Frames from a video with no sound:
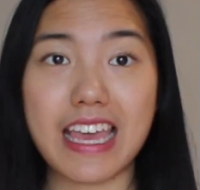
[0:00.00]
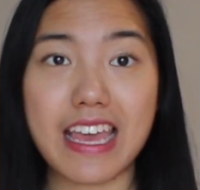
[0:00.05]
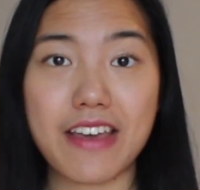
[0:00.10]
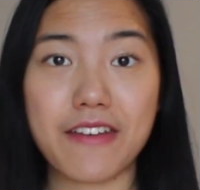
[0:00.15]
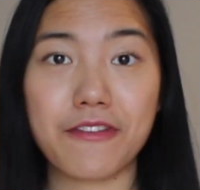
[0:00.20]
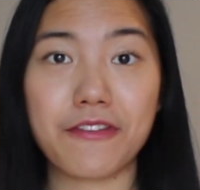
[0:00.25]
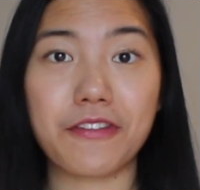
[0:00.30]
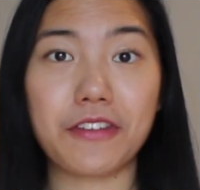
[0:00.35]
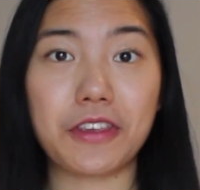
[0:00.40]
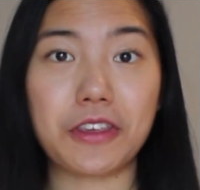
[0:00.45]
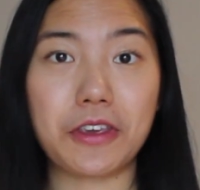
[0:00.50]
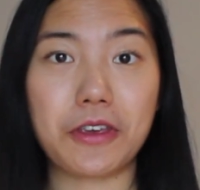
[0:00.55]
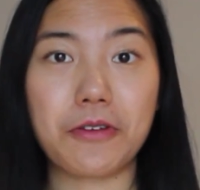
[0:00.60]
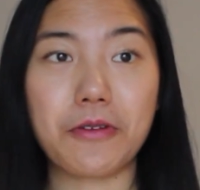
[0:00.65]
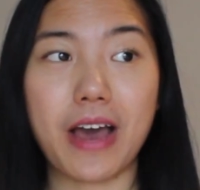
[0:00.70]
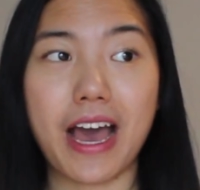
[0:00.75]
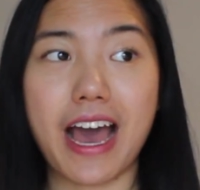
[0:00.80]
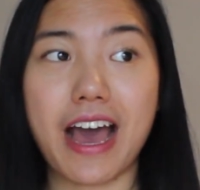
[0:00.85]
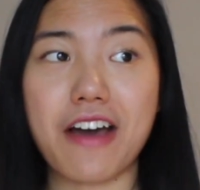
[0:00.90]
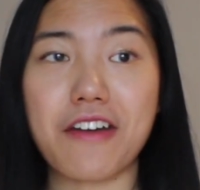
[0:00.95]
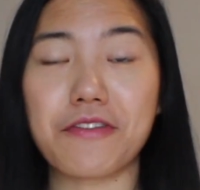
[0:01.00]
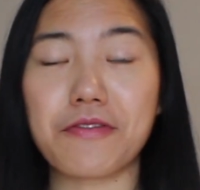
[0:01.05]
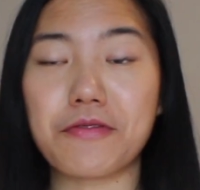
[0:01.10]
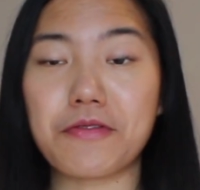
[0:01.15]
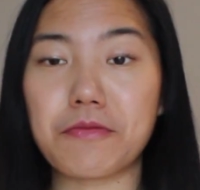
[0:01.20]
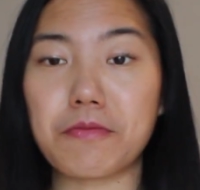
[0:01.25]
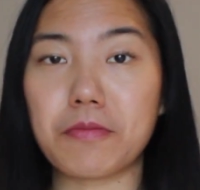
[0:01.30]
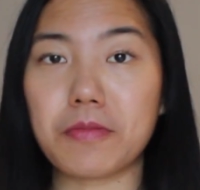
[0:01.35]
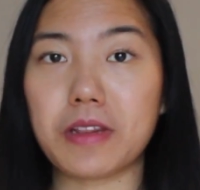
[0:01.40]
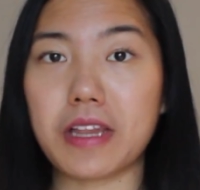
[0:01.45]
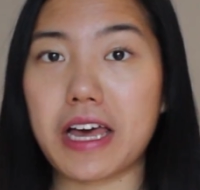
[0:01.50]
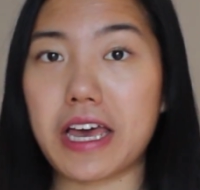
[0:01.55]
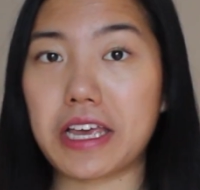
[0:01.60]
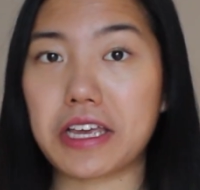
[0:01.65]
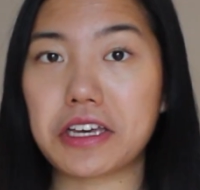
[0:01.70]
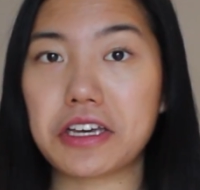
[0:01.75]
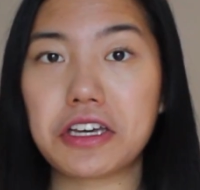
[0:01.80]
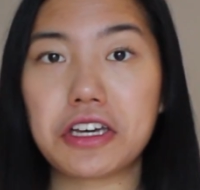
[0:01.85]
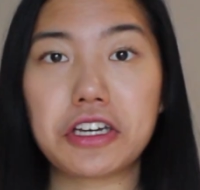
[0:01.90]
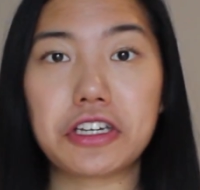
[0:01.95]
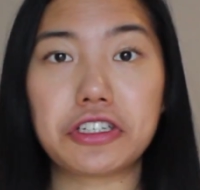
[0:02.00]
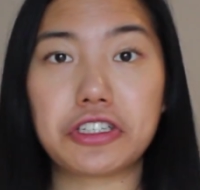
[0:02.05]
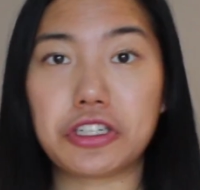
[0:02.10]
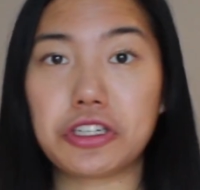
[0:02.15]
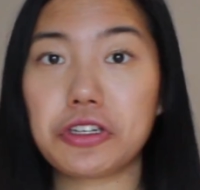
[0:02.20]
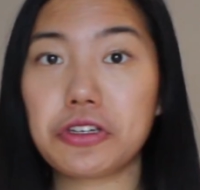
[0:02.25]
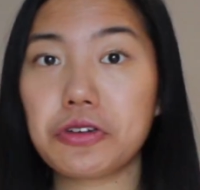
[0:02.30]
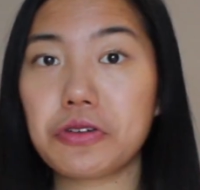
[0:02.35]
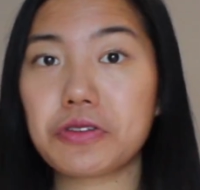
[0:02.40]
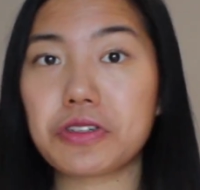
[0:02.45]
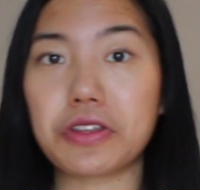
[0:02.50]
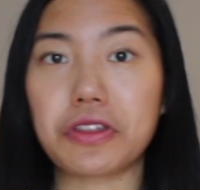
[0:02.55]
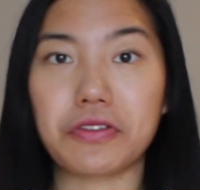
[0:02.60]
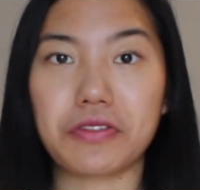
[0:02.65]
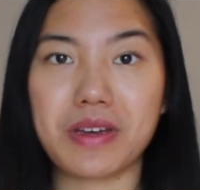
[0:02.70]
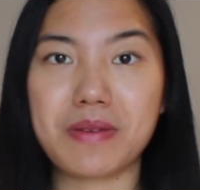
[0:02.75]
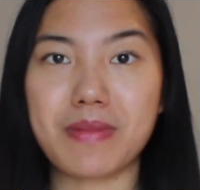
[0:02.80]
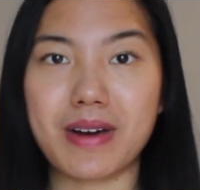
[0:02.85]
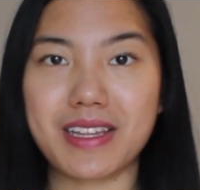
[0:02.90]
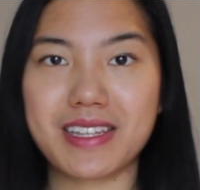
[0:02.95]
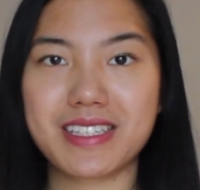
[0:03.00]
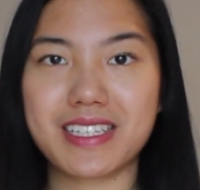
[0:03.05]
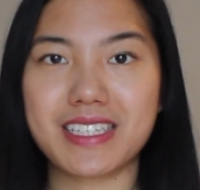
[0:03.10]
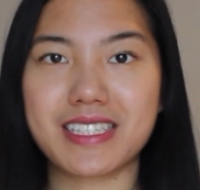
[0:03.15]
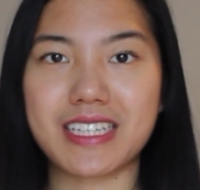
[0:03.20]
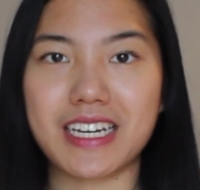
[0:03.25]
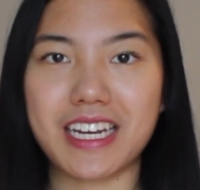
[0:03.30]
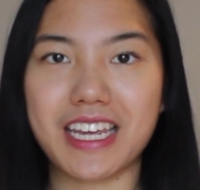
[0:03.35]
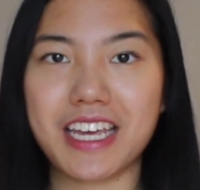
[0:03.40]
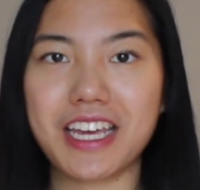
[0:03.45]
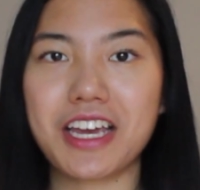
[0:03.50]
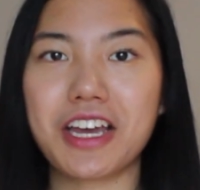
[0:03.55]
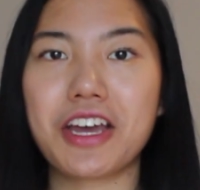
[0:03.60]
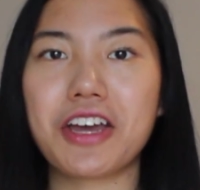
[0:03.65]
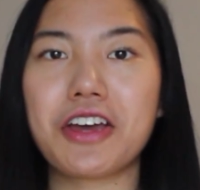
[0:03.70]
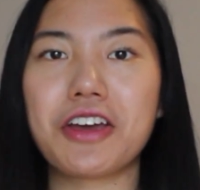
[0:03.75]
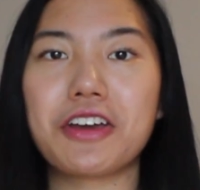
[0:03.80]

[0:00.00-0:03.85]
If you have like two to three months to study,